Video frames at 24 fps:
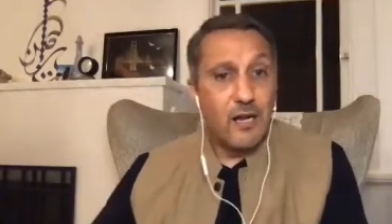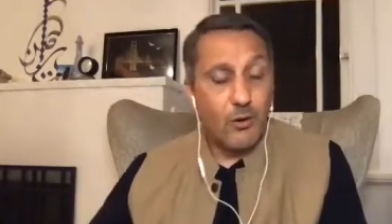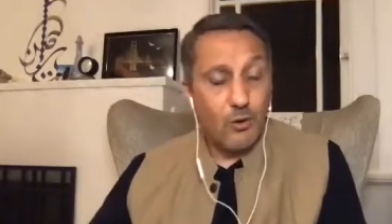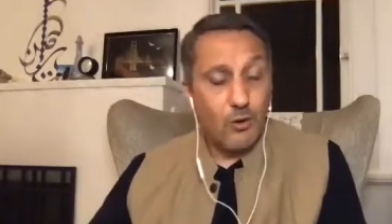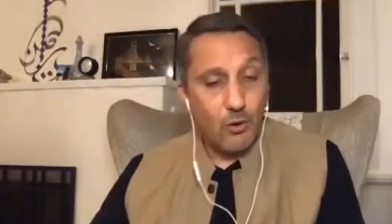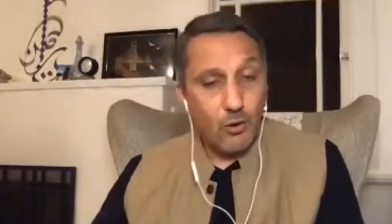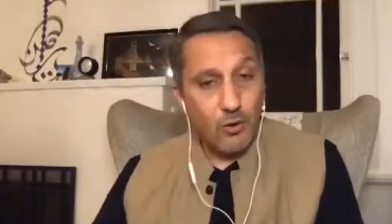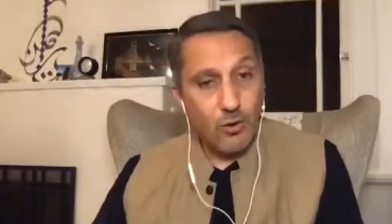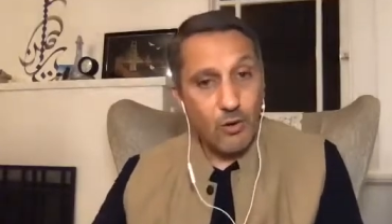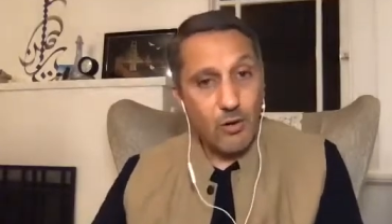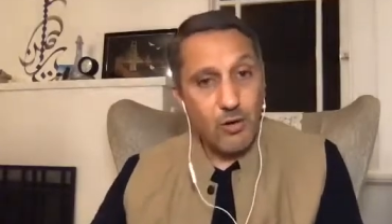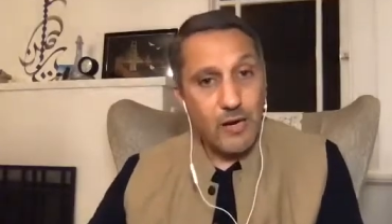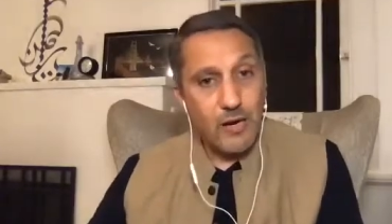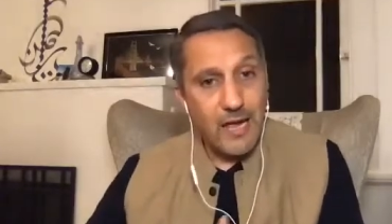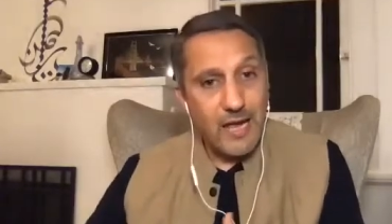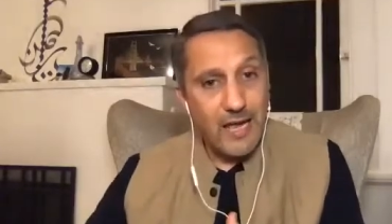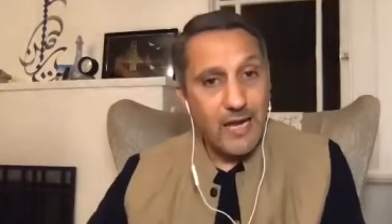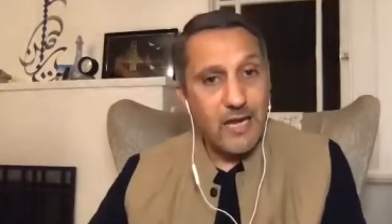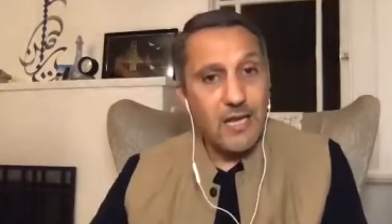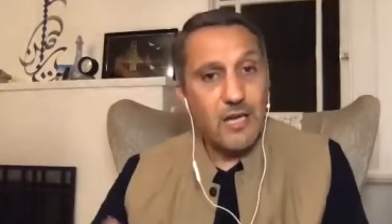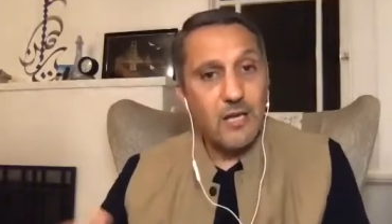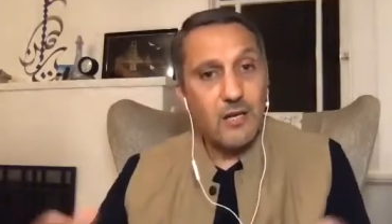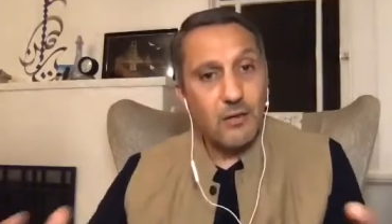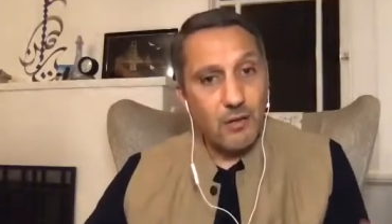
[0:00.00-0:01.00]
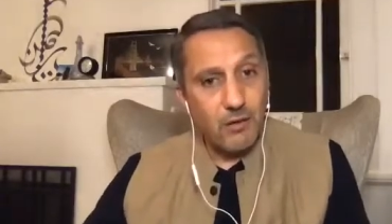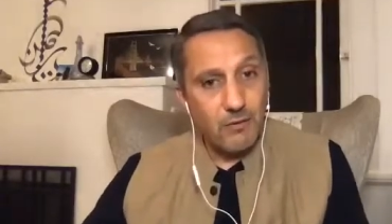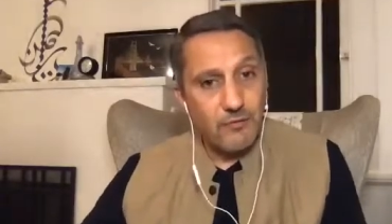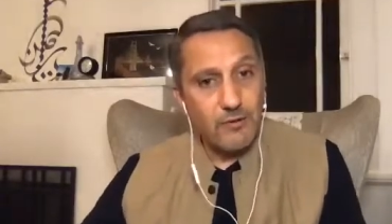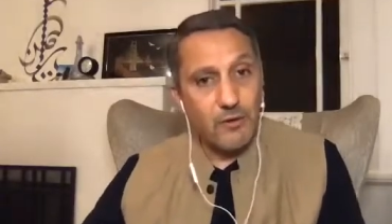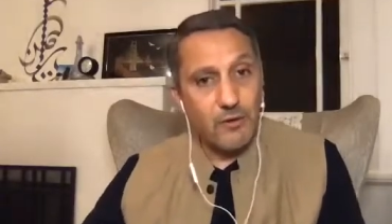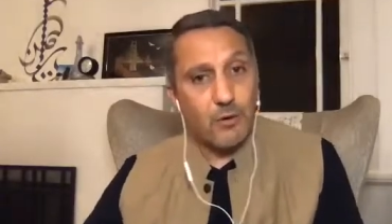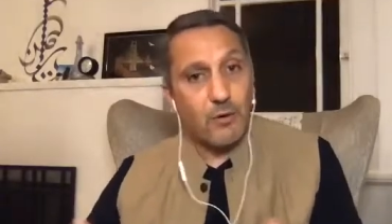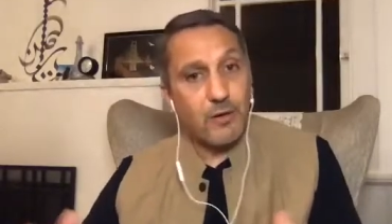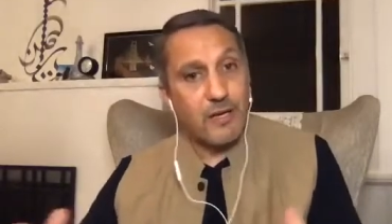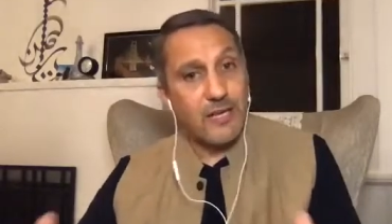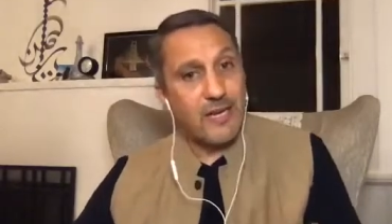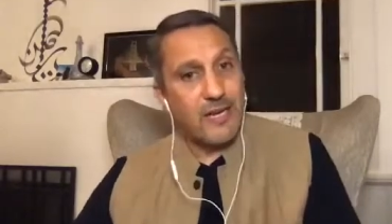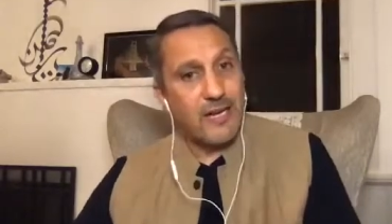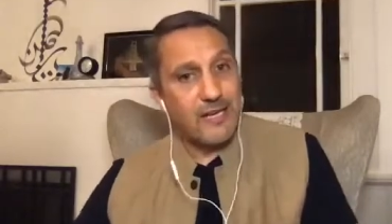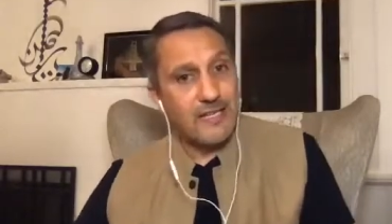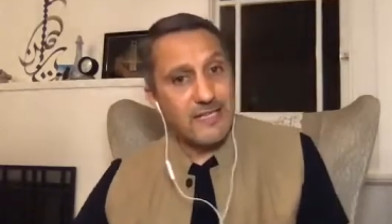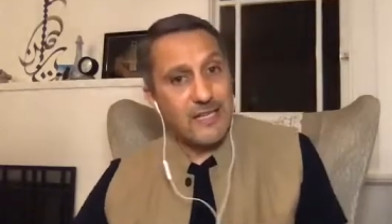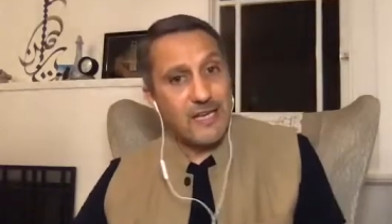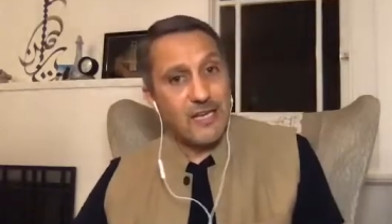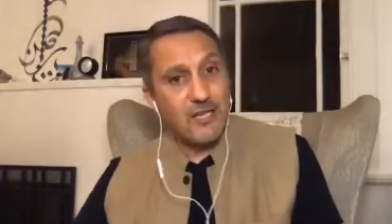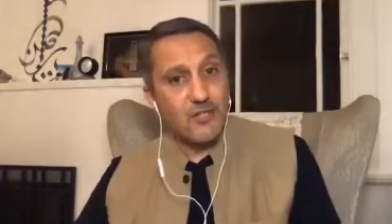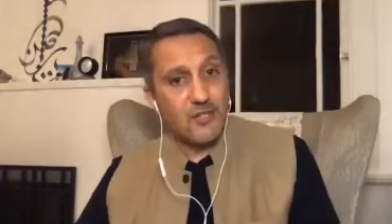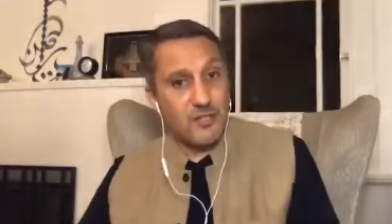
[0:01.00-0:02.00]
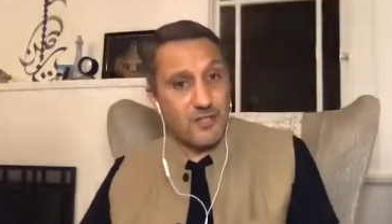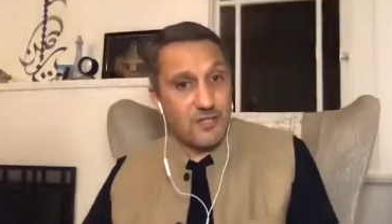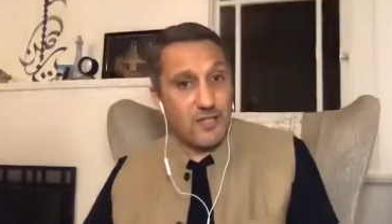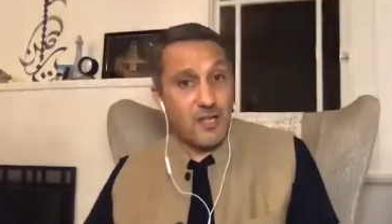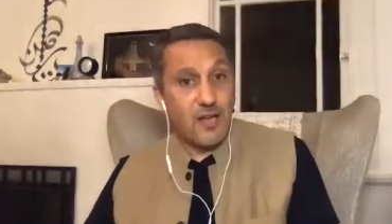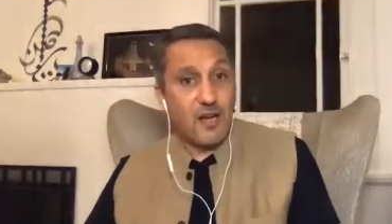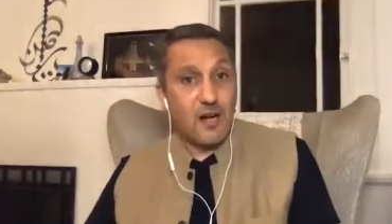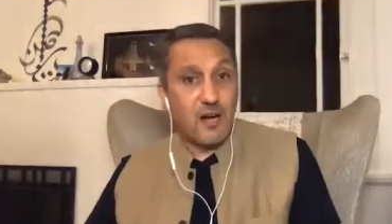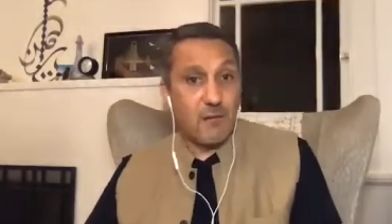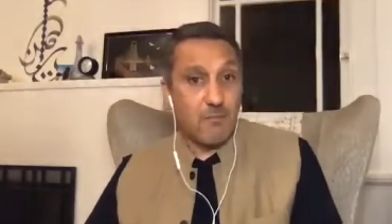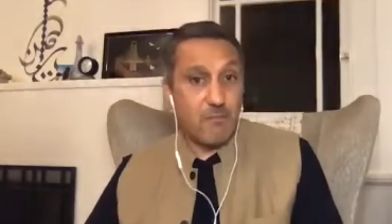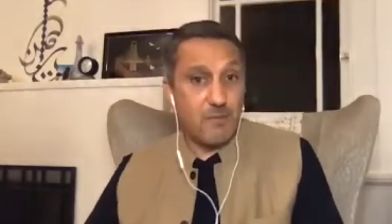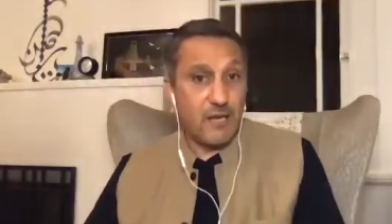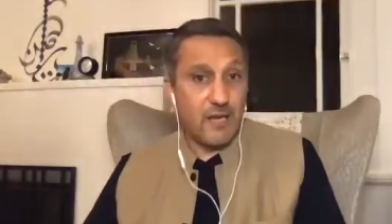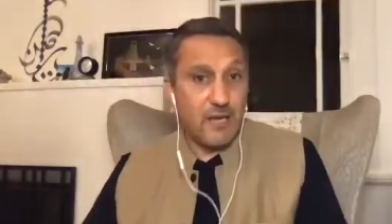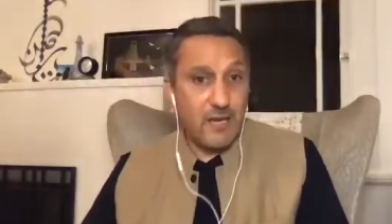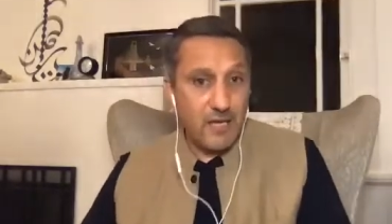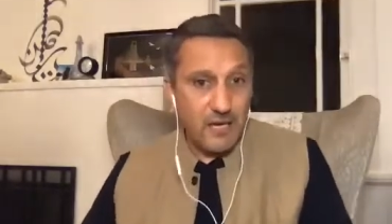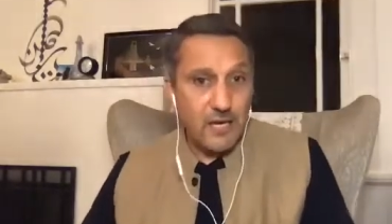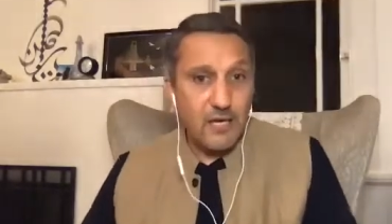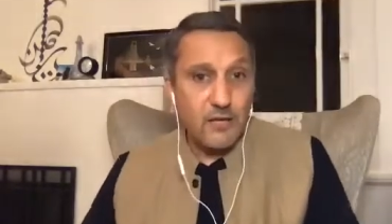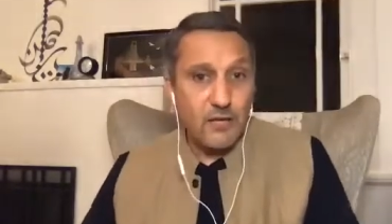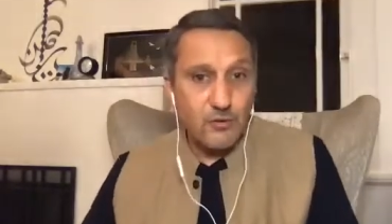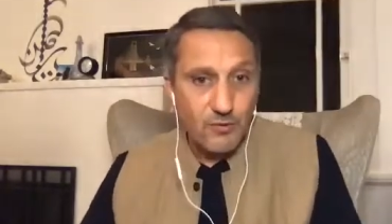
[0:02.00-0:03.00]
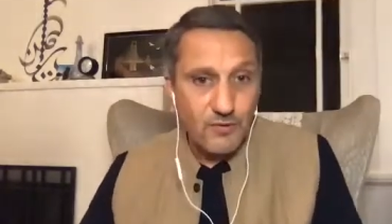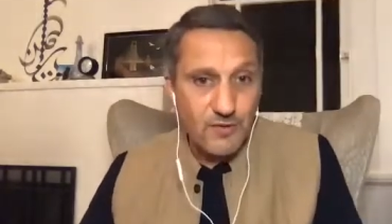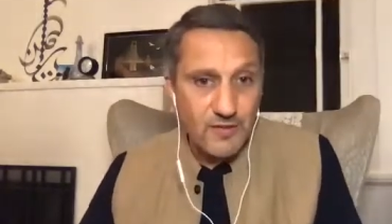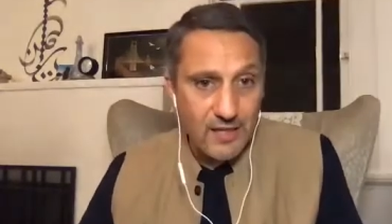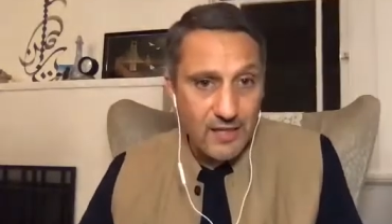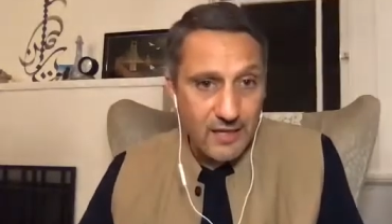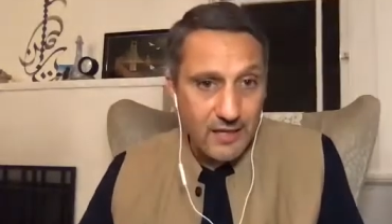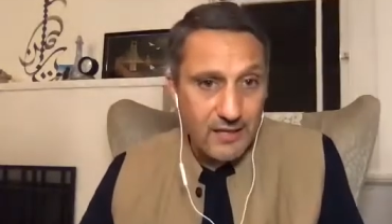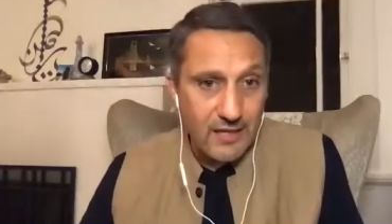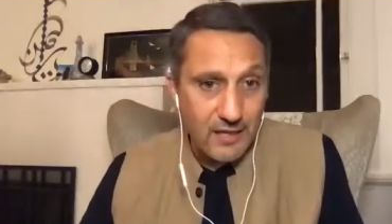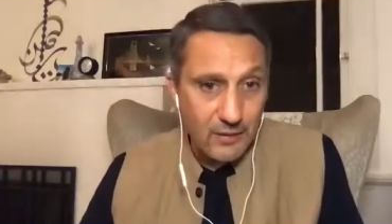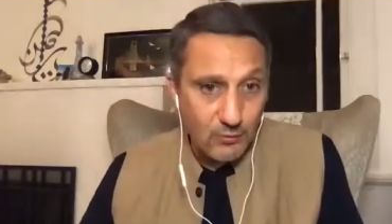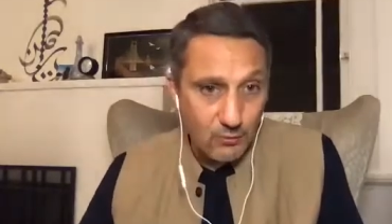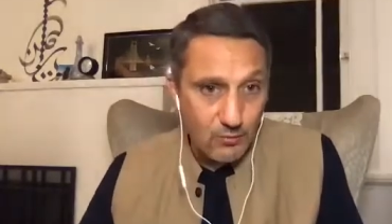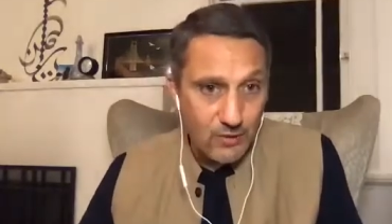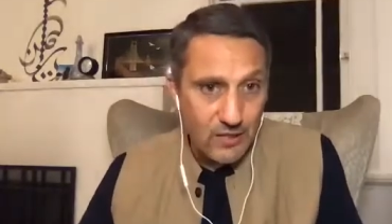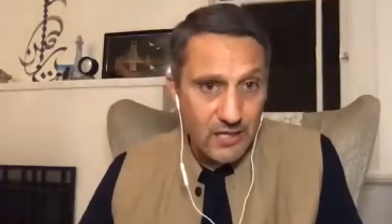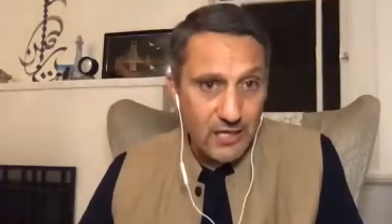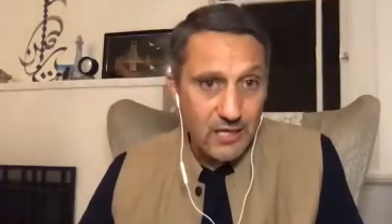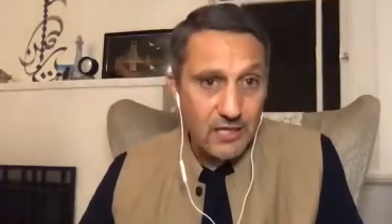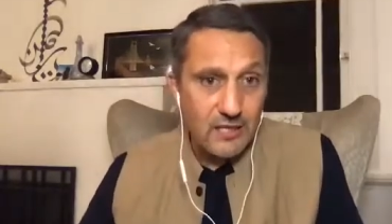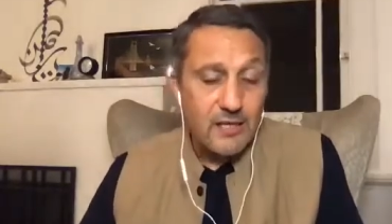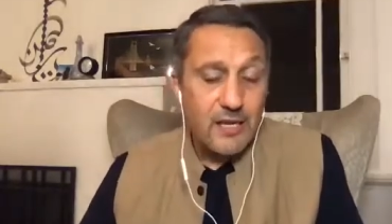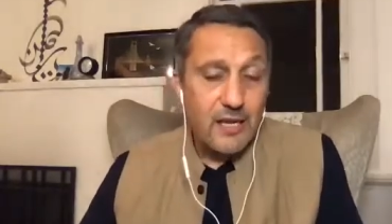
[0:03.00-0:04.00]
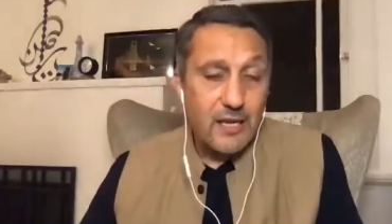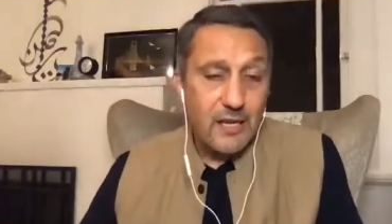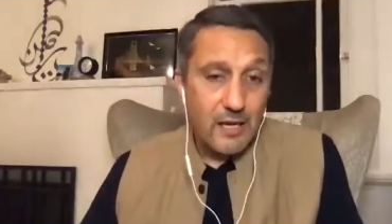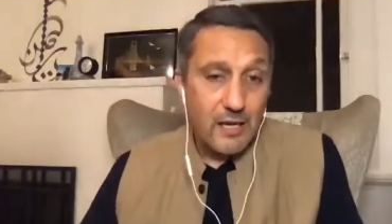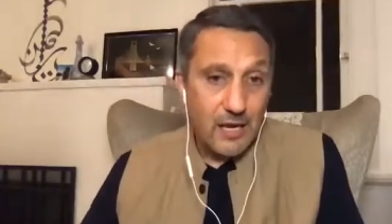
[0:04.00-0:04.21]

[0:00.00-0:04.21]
or any of the organizations that are beginning to say that we need